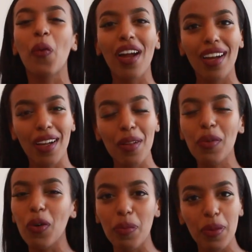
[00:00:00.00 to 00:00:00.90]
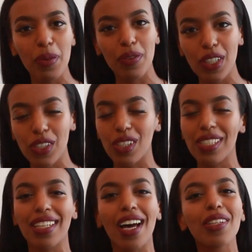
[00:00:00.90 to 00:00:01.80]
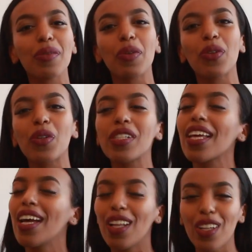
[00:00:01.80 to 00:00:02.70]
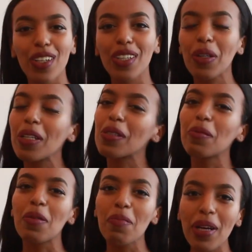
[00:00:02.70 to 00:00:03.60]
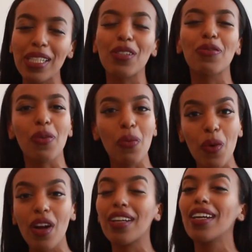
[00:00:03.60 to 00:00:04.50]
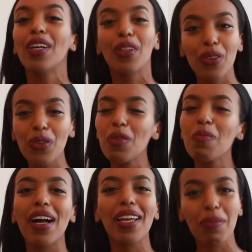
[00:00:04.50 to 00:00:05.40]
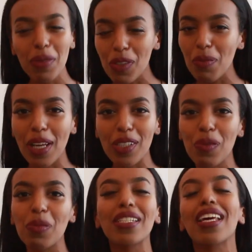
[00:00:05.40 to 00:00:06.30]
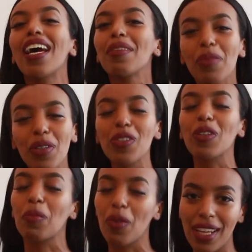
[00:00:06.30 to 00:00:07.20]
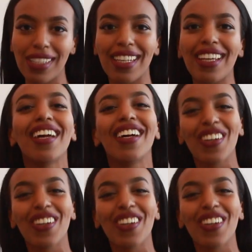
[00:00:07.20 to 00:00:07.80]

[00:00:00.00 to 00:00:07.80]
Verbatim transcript: where I help corporate professionals and entrepreneurs look their ultimate best for work through my image management and personal branding